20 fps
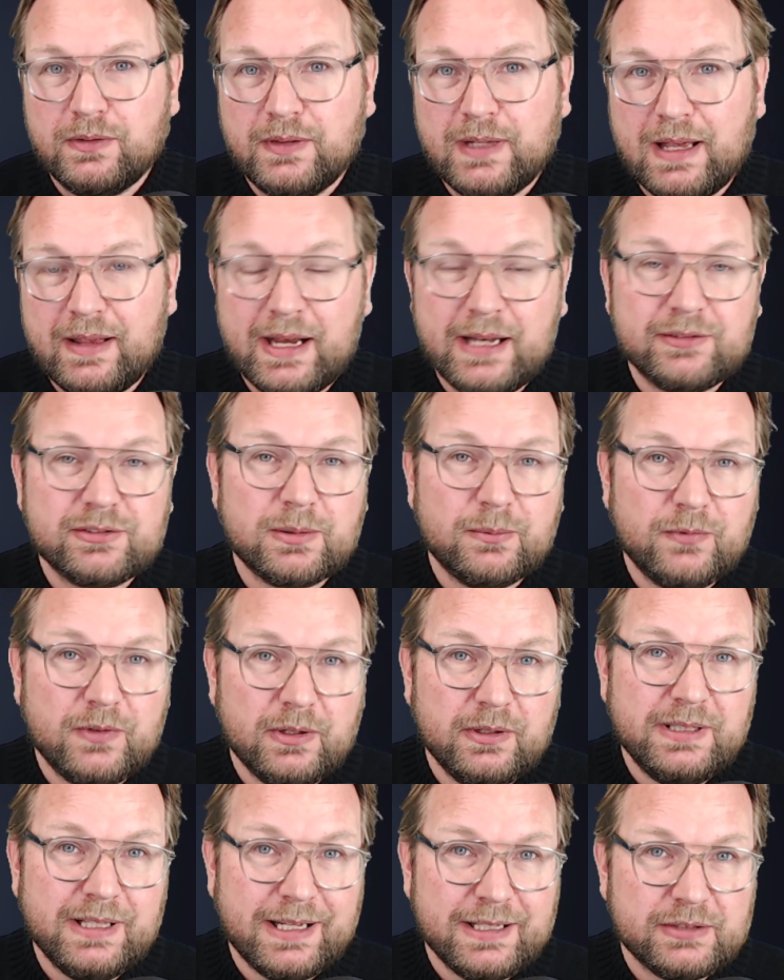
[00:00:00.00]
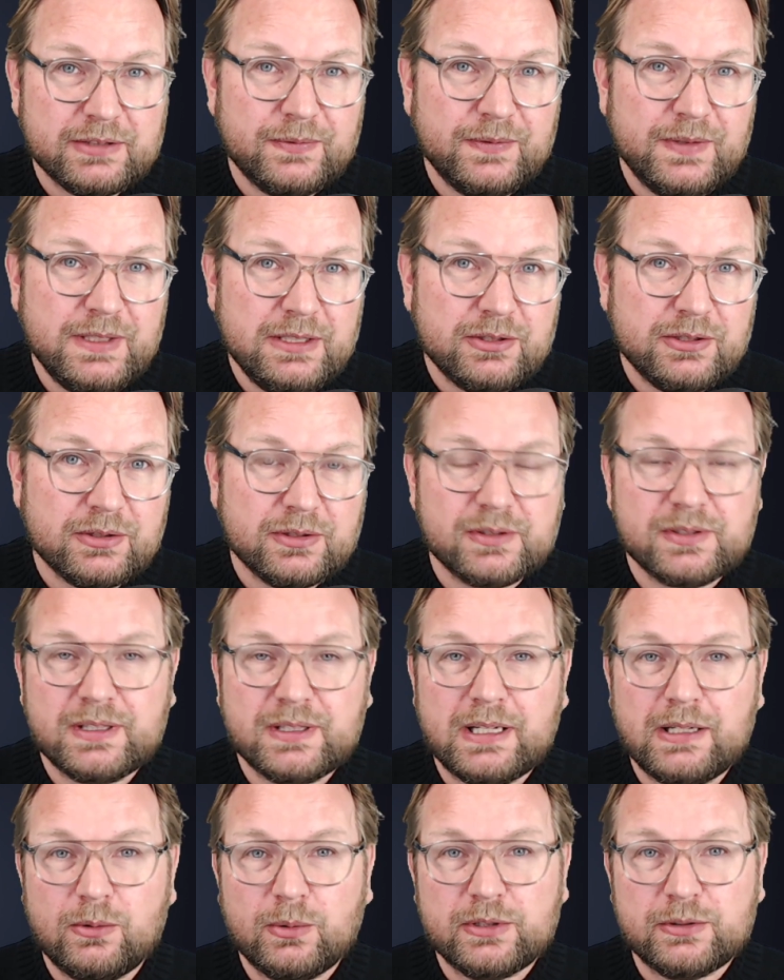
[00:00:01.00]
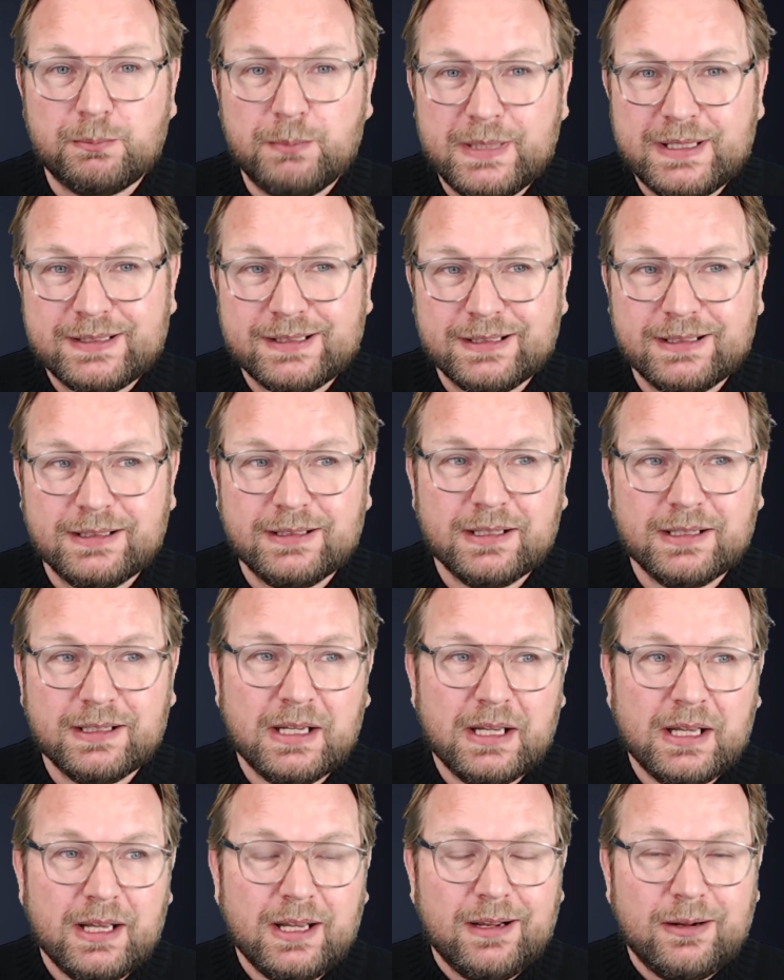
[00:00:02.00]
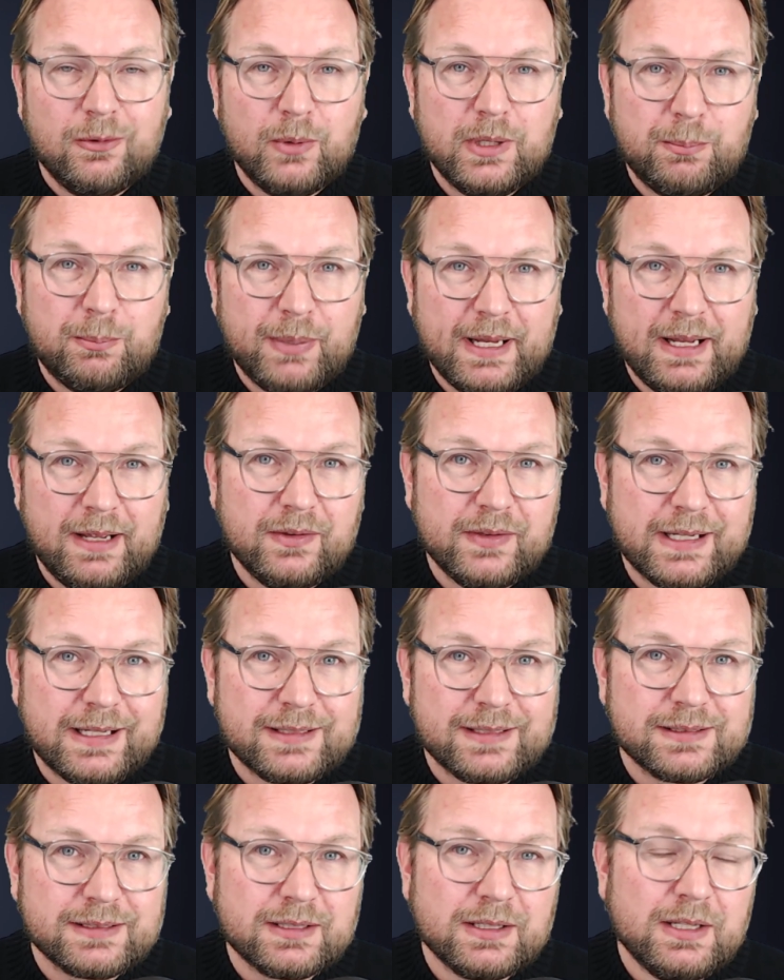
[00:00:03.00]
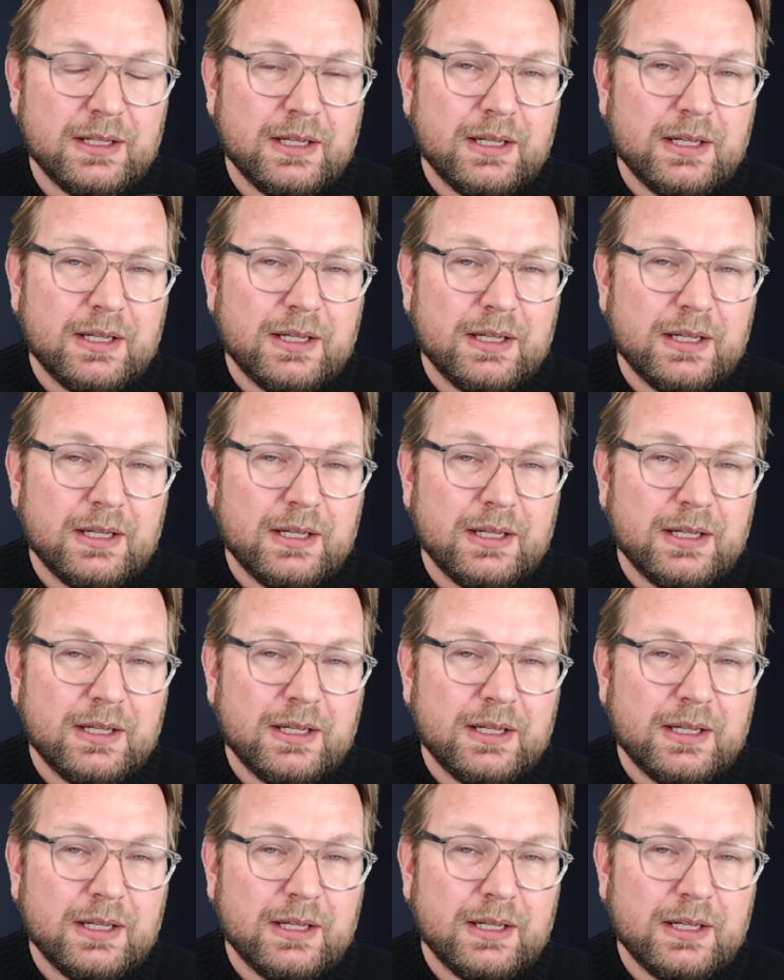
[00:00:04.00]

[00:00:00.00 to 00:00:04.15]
that have some very nice features that I was missing with Paldesk.